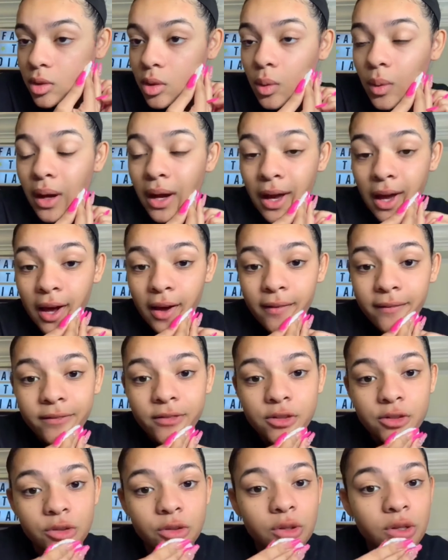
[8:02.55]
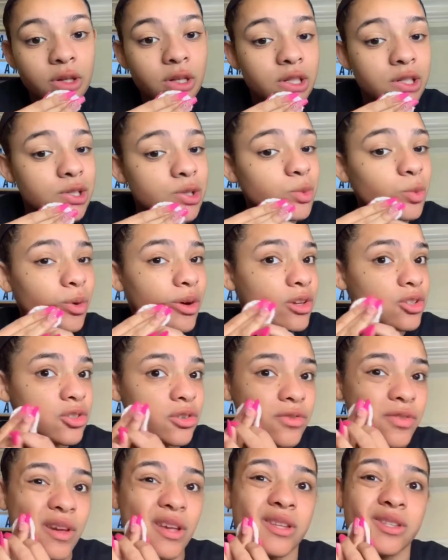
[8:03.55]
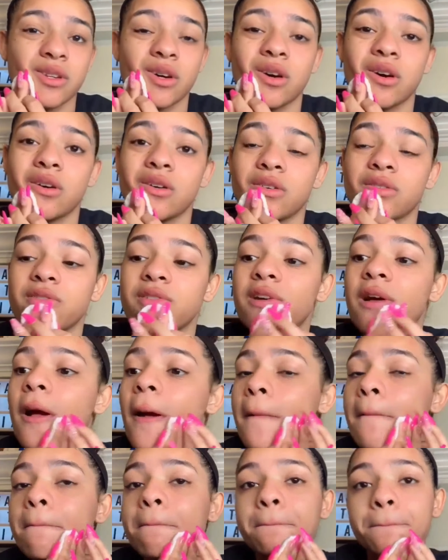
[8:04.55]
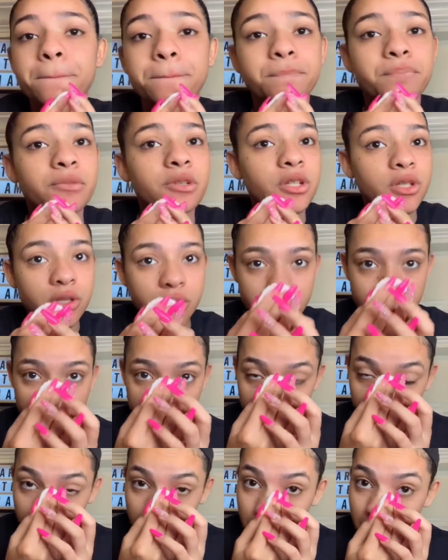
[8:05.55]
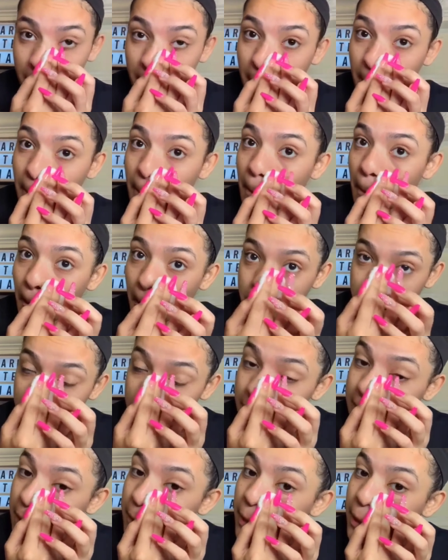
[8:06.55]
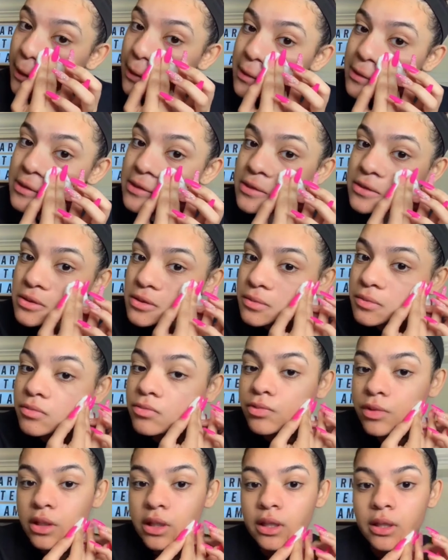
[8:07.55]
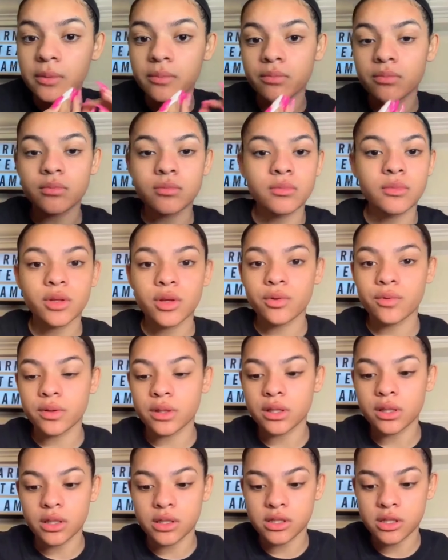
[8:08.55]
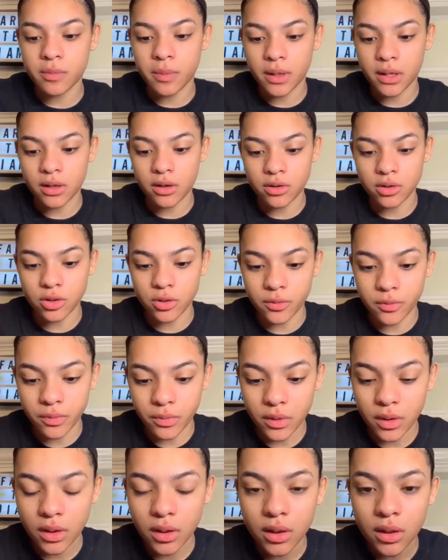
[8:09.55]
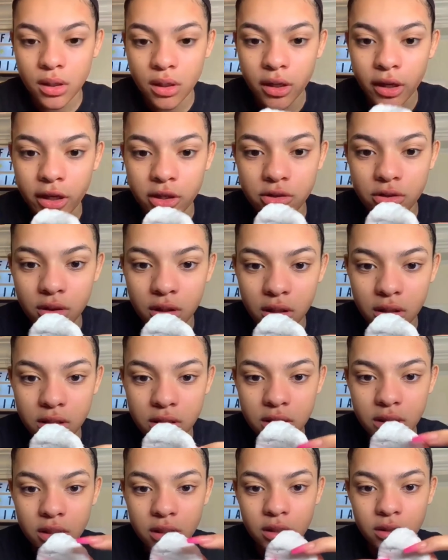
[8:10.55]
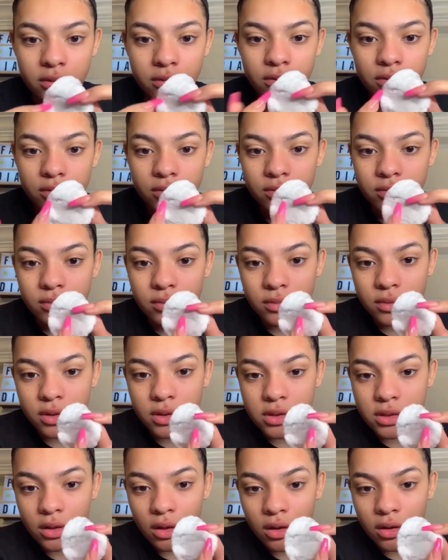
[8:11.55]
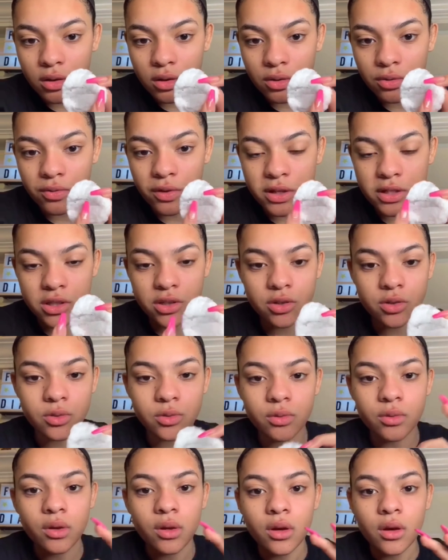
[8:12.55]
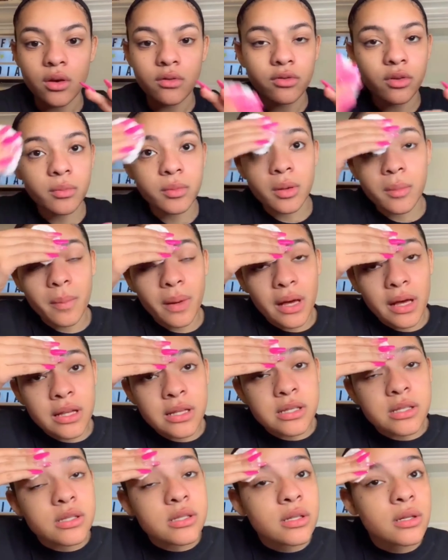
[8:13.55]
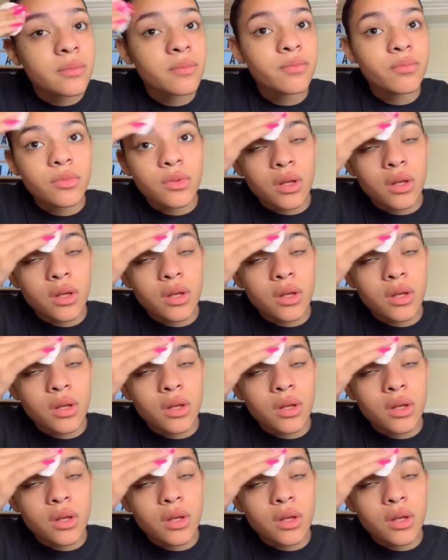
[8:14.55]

You don't have to. You could just wash your face off. It's like, it depends, really. It really does depend on you. As you can see, there's all the residue from the mask.